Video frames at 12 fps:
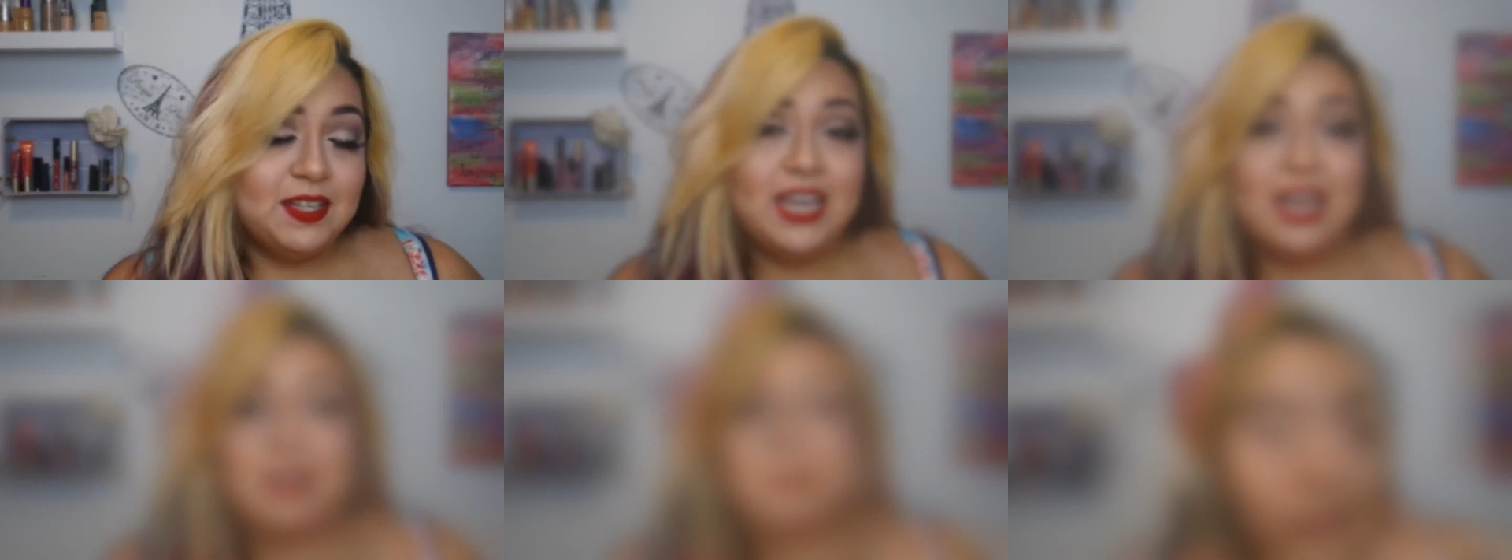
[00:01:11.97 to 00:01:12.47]

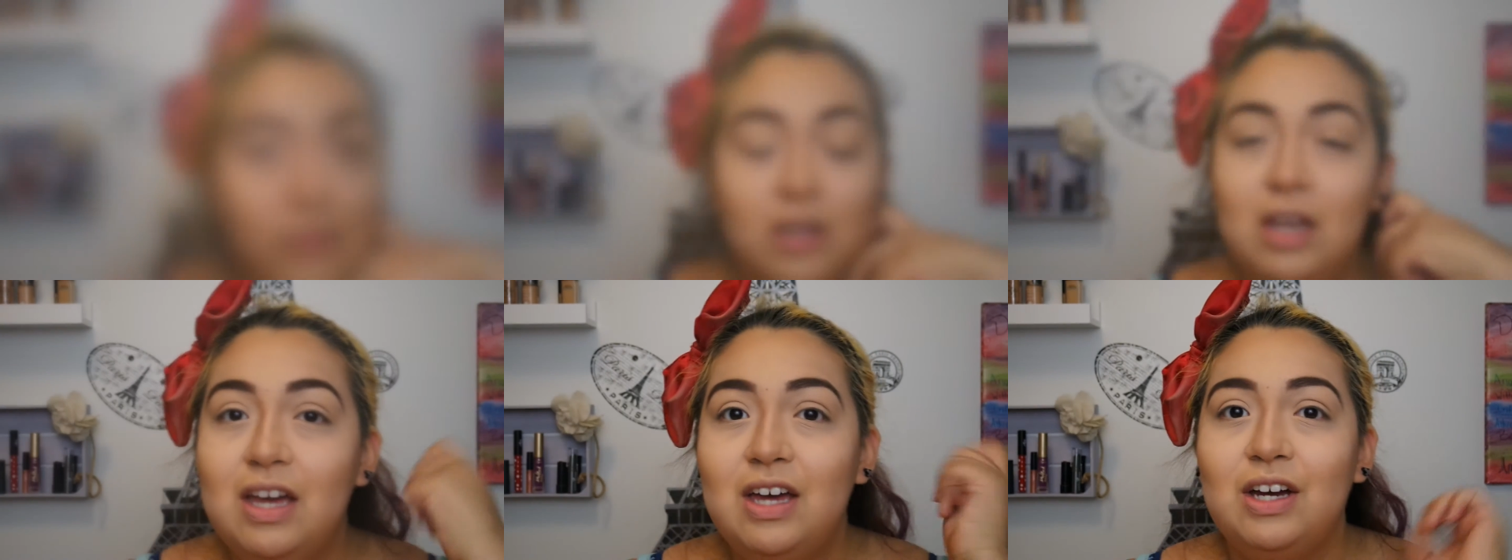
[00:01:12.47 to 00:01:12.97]
Yeah.
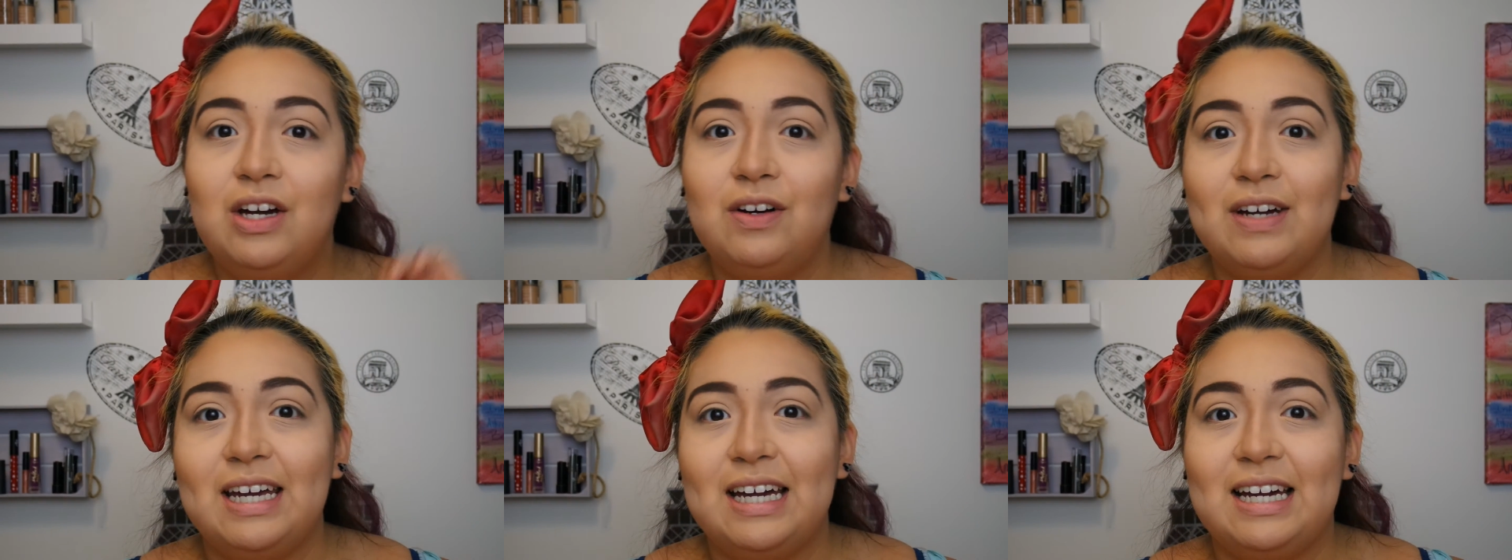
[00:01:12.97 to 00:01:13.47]

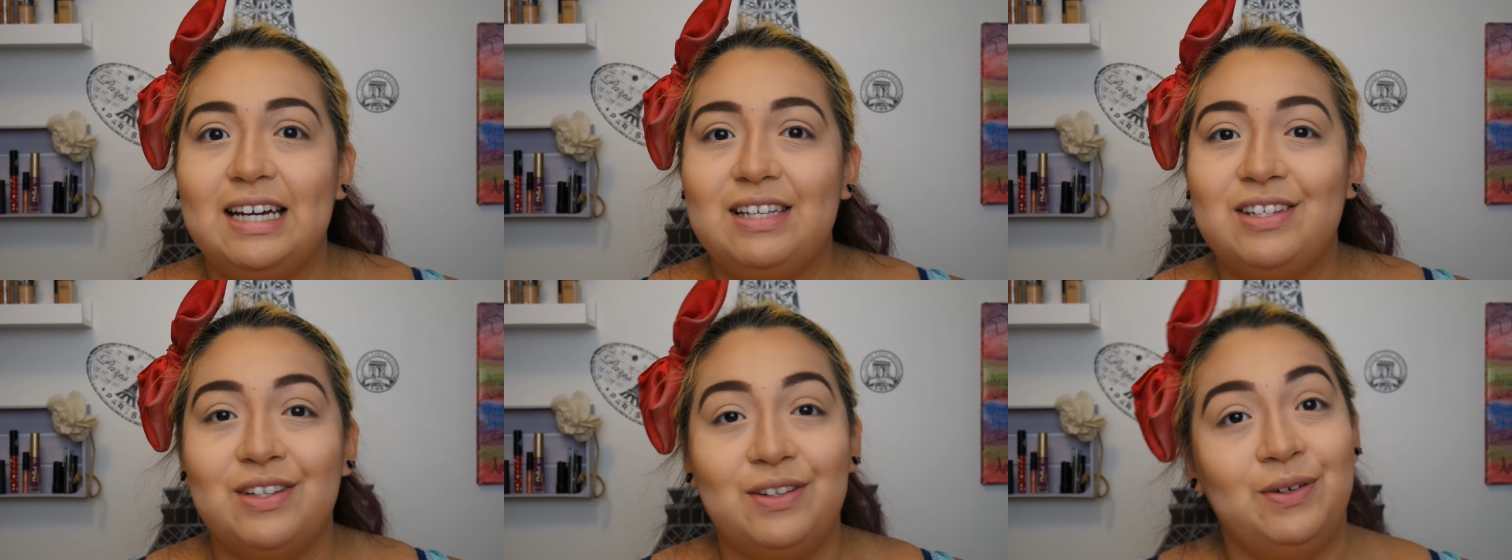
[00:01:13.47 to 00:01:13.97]
Okay
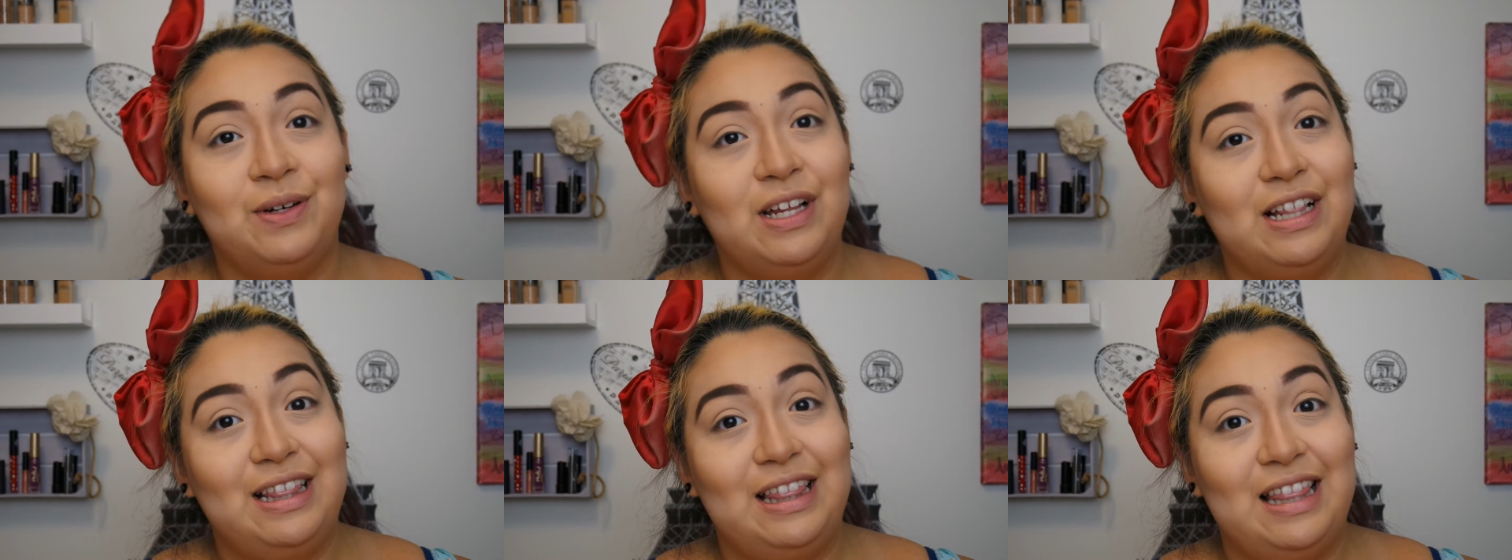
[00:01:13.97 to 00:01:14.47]
guys, so
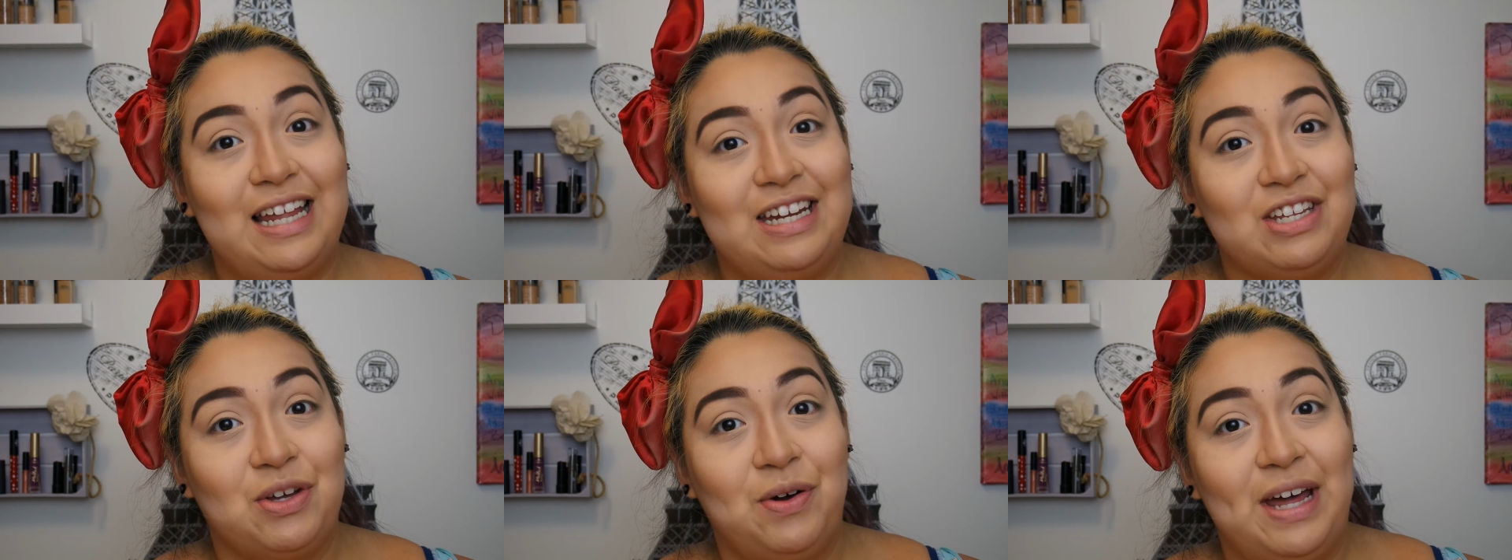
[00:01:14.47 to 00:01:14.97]

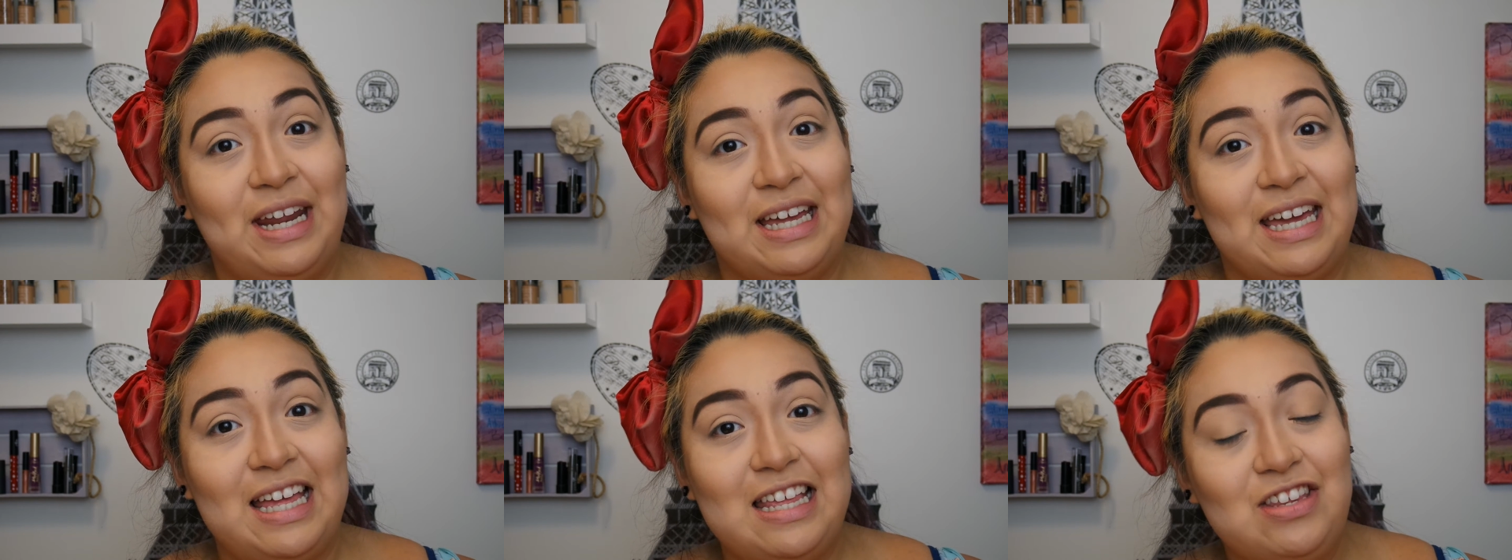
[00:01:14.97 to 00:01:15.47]
let's go ahead and
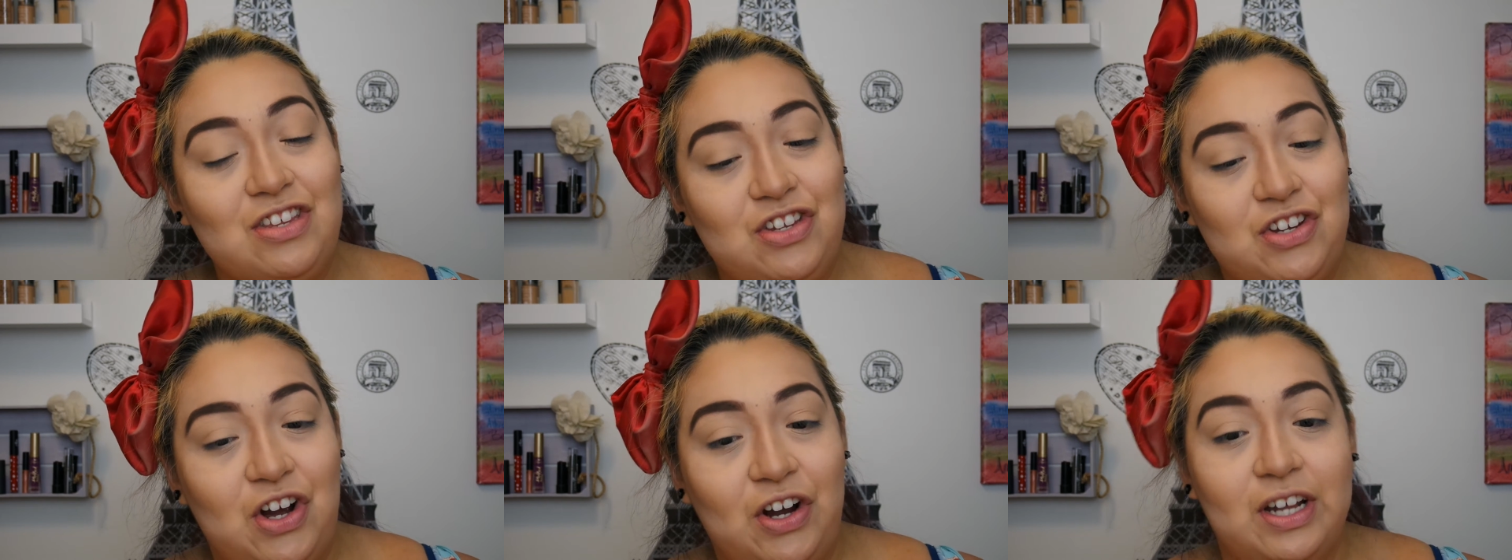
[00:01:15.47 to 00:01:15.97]
get
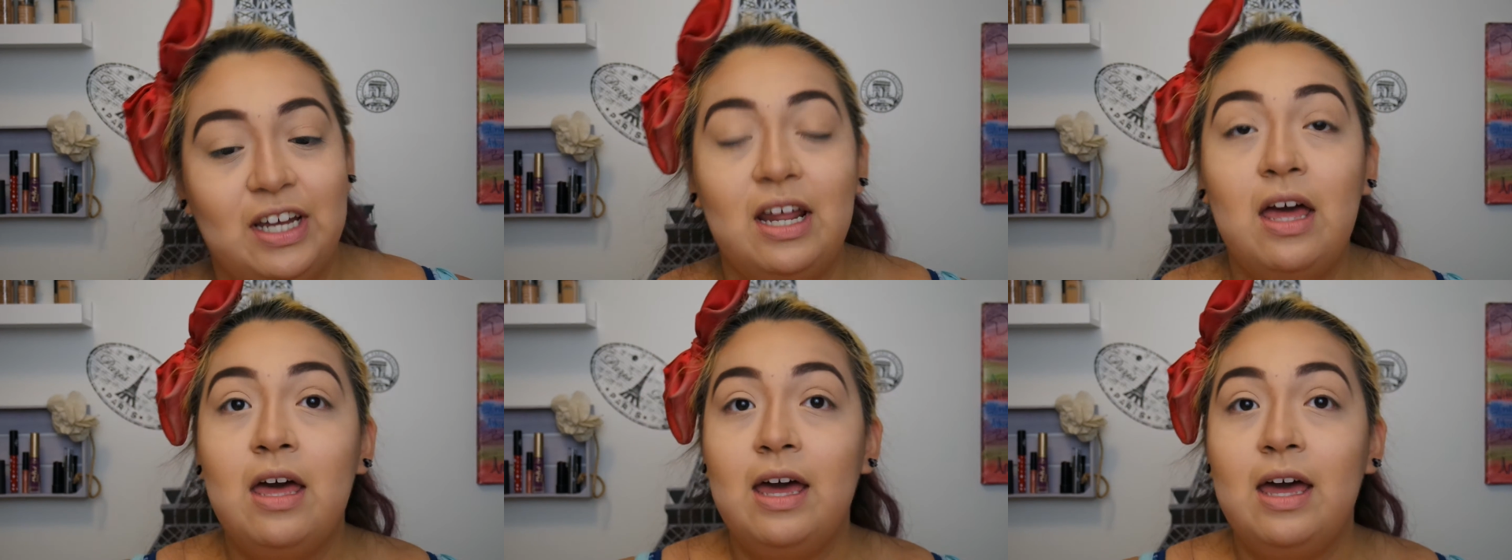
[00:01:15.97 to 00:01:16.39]
started.